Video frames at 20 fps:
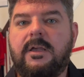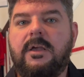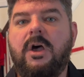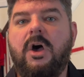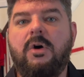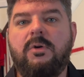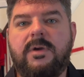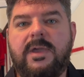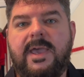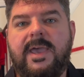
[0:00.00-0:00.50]

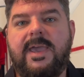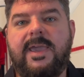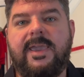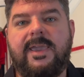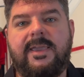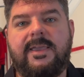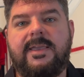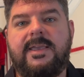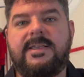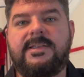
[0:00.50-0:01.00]

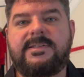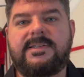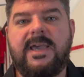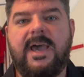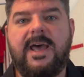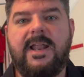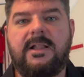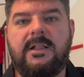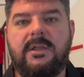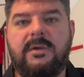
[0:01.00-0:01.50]
okay. He's
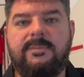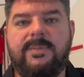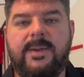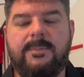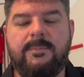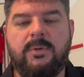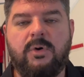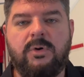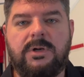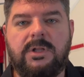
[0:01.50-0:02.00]
got a little
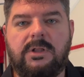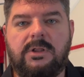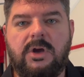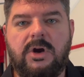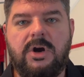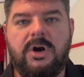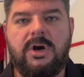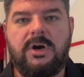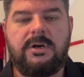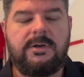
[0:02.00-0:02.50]
bit more to
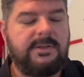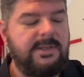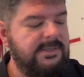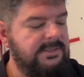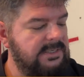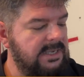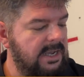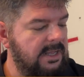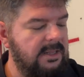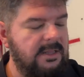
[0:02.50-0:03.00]
learn.
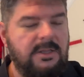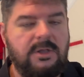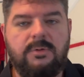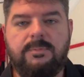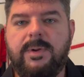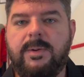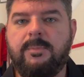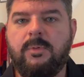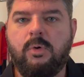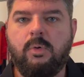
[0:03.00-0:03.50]
He's got a little
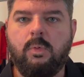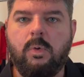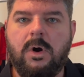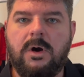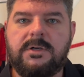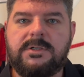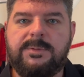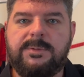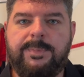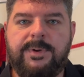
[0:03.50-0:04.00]
bit more
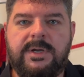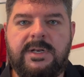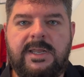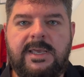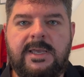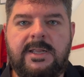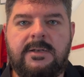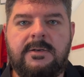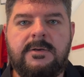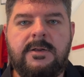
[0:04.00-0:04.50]
work to put
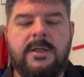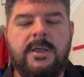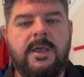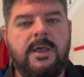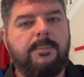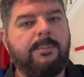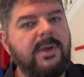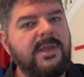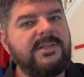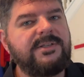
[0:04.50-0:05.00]
in,
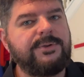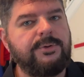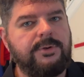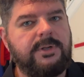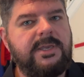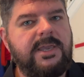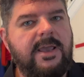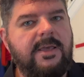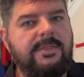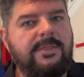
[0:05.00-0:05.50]
but he's going
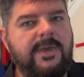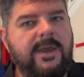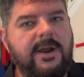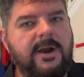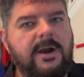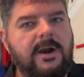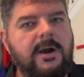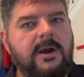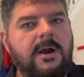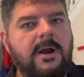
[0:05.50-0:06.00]
to get
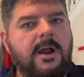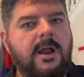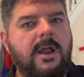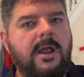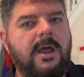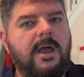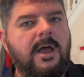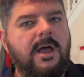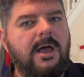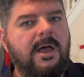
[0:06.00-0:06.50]
there.
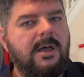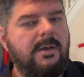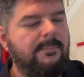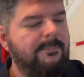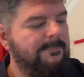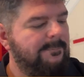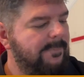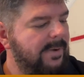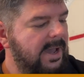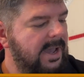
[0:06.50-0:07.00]

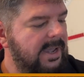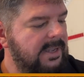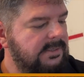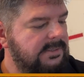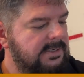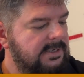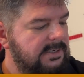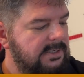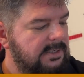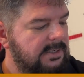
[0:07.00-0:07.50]

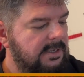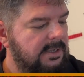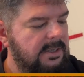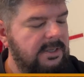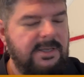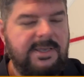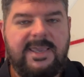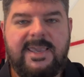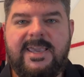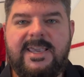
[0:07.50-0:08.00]
But
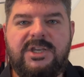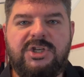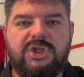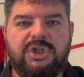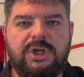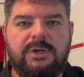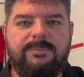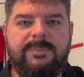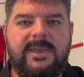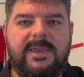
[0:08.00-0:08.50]
he
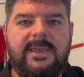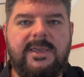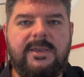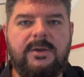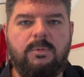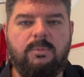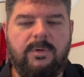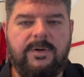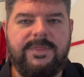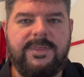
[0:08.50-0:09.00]
should
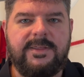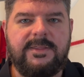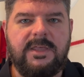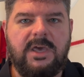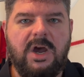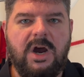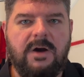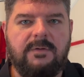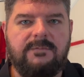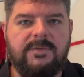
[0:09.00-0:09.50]
be within the
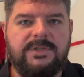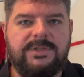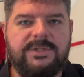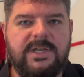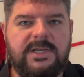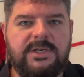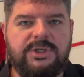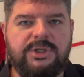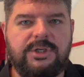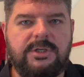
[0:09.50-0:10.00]

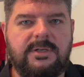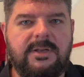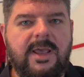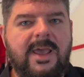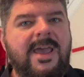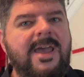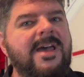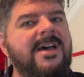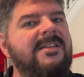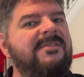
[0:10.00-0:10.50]
conversation.
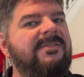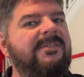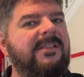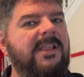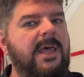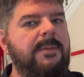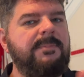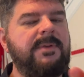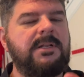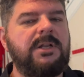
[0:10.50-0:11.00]

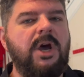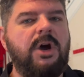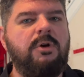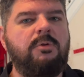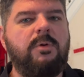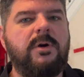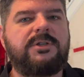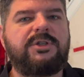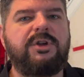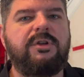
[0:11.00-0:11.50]
Let me know
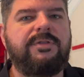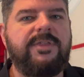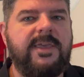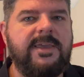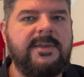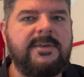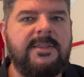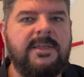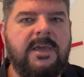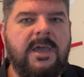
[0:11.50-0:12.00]
what you
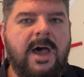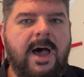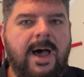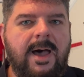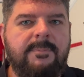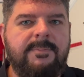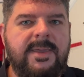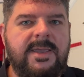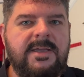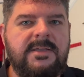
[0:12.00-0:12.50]
think in the
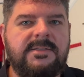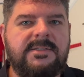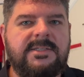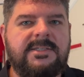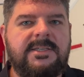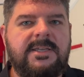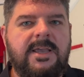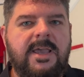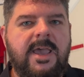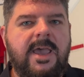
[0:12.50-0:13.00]
comments.